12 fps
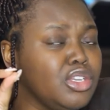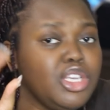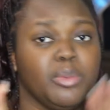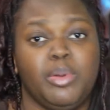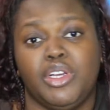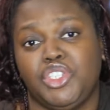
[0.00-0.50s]

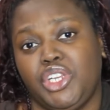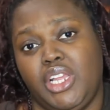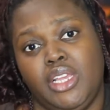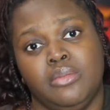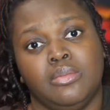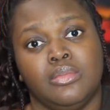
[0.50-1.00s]
You're pushing
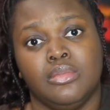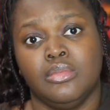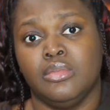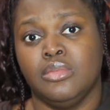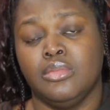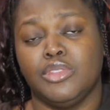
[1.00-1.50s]
it.
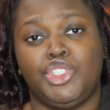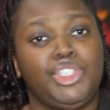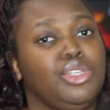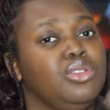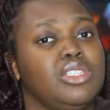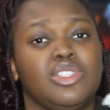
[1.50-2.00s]

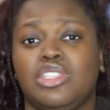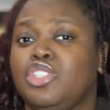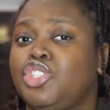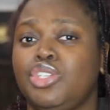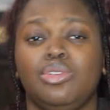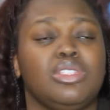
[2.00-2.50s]
Shoes,
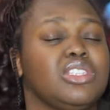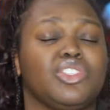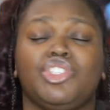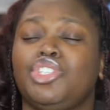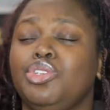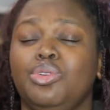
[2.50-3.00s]
shoes,
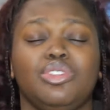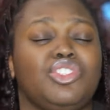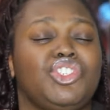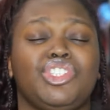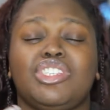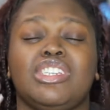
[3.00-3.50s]

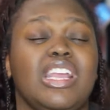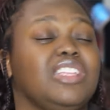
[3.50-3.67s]
shoes,